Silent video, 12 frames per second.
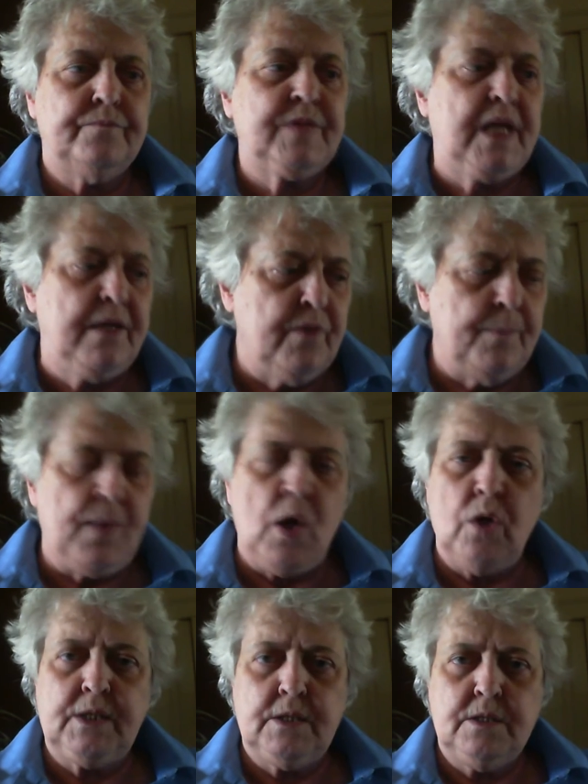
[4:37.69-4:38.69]
in the
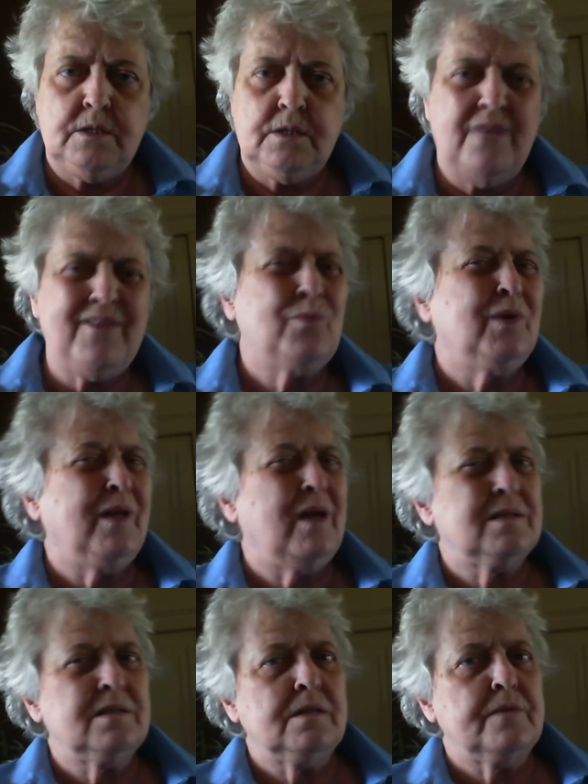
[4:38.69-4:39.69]
Balkans, and there were
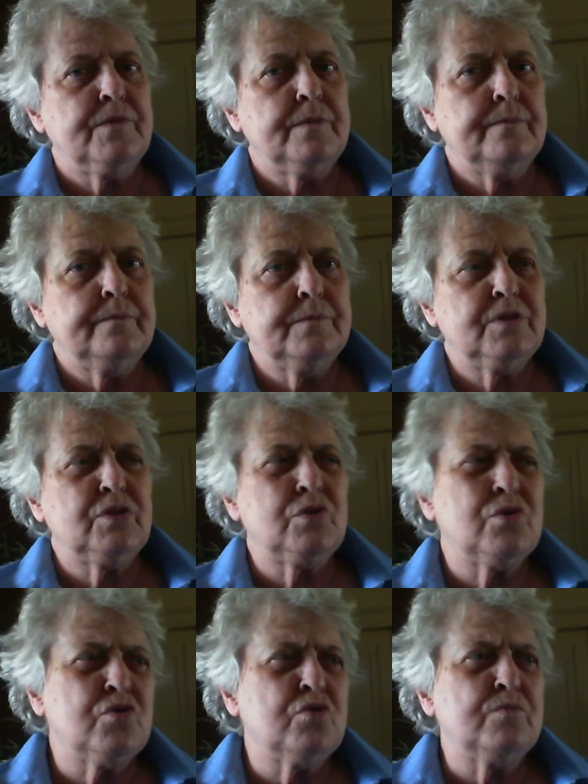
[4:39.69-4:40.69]
lots of them,
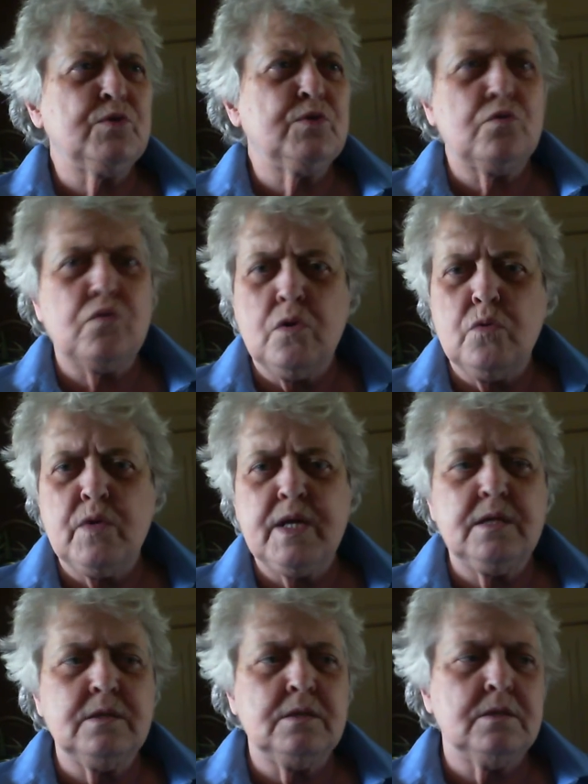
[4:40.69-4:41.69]
Serbs,
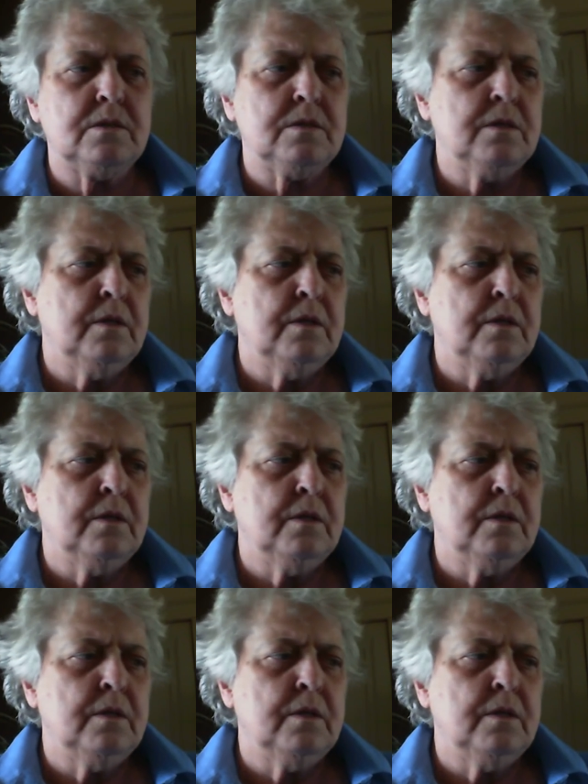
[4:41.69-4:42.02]
Croats,